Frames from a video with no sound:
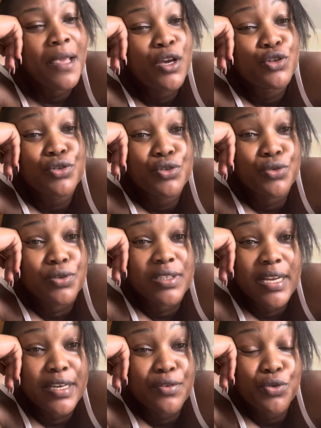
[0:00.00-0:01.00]
so she was
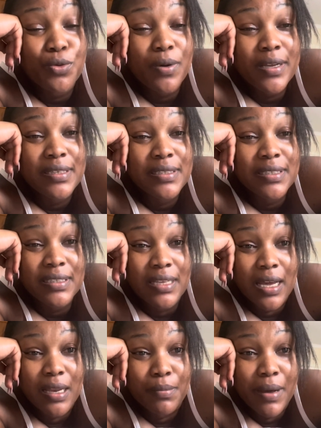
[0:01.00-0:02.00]
like if you want this
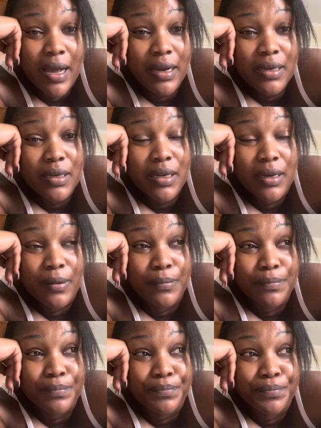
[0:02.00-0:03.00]
girl back
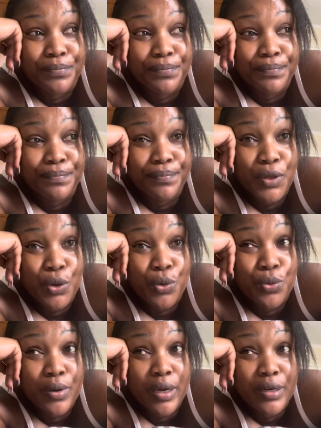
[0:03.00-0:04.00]
um
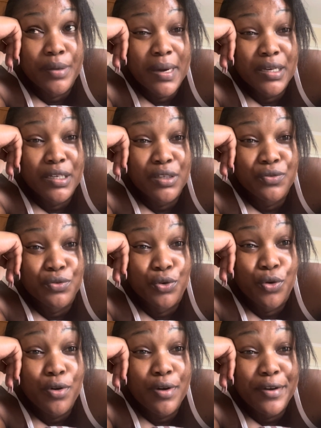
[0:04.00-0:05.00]
we are demanding
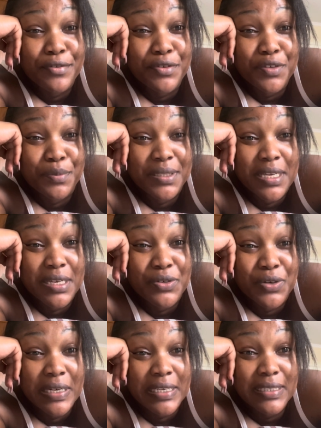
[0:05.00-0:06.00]
for a 50 percent
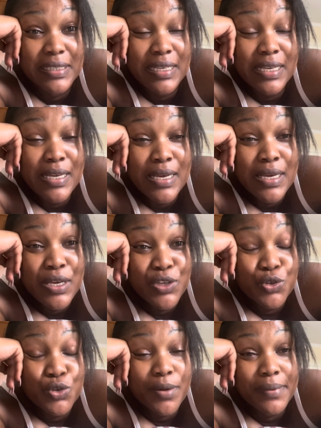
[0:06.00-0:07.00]
raise
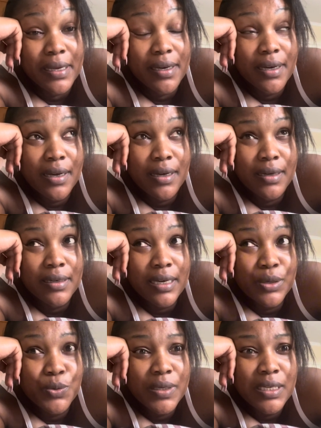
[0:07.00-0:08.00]
so I'm like, huh,
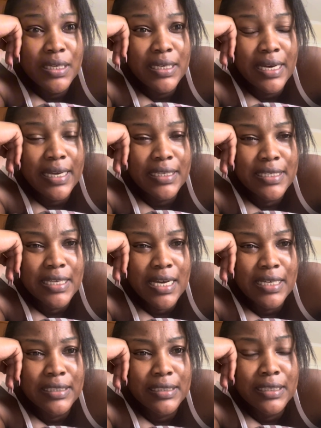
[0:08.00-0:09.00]
can we like
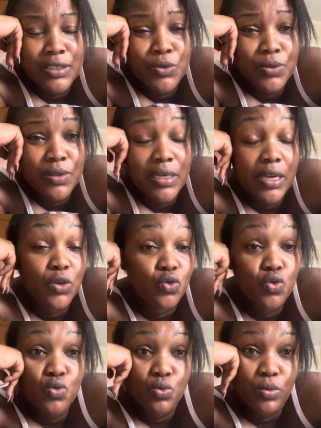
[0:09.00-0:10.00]
discuss it? And she was like, no,
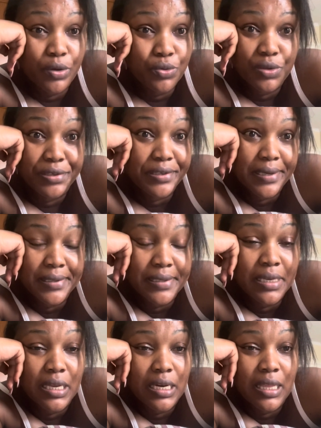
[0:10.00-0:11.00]
we're not
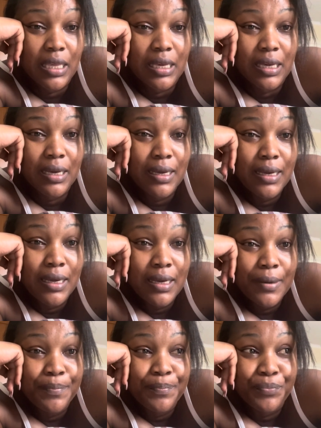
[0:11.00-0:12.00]
discussing anything.
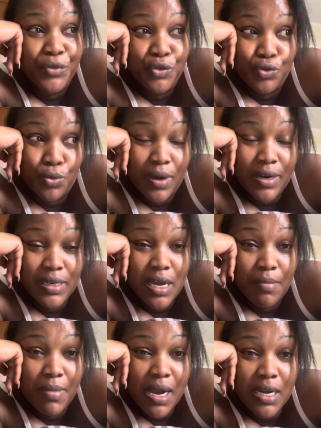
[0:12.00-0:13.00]
If you want her back,